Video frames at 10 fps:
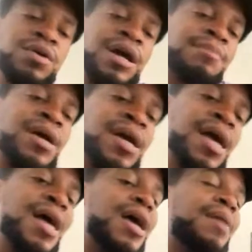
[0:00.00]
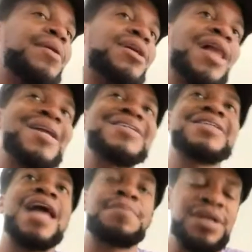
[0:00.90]
You know what I mean? There's been a lot of
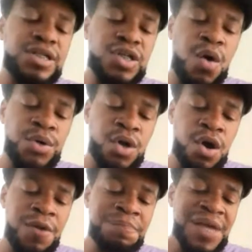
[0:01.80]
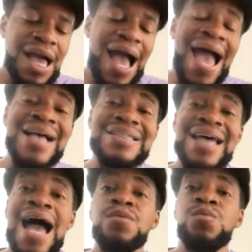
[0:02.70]
sloppiness going on as
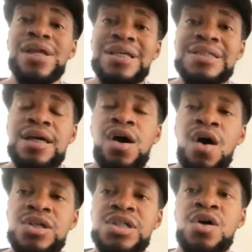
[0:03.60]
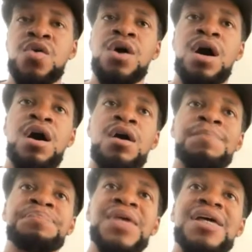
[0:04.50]
I witnessed it
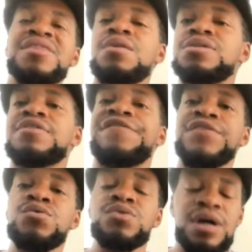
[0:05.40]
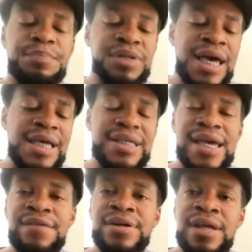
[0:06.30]
also. There was a few good plays
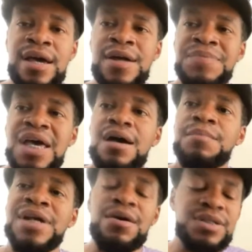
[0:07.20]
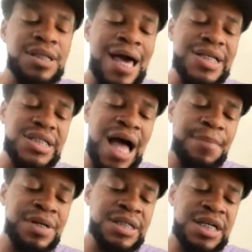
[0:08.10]
here and there, but there was a lot of
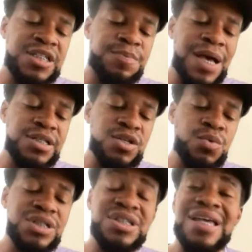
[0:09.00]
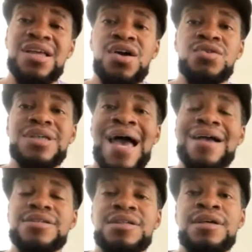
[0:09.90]
sloppiness, especially with Jalen Hurts
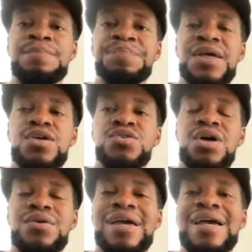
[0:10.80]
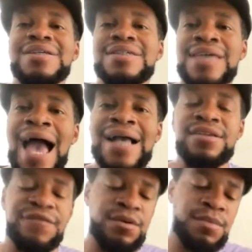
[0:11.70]
actually, getting
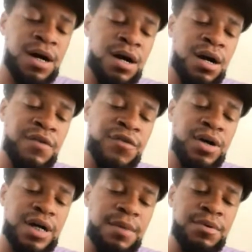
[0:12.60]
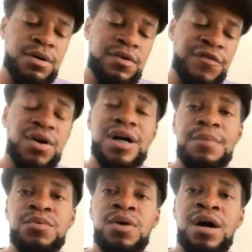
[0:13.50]
sacked for a
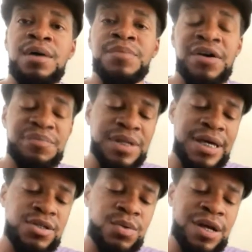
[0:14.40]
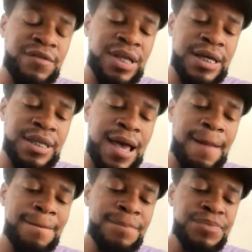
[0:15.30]
couple of plays or whatever like that.
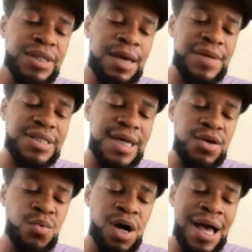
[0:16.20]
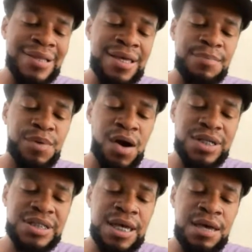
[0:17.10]
Let me tell you what Elliot Park
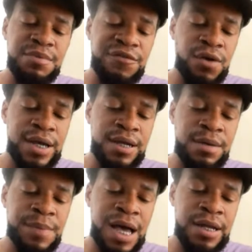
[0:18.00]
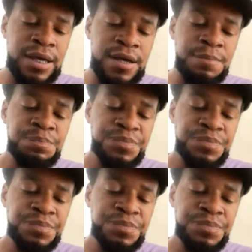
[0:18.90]
said before I get up out of here.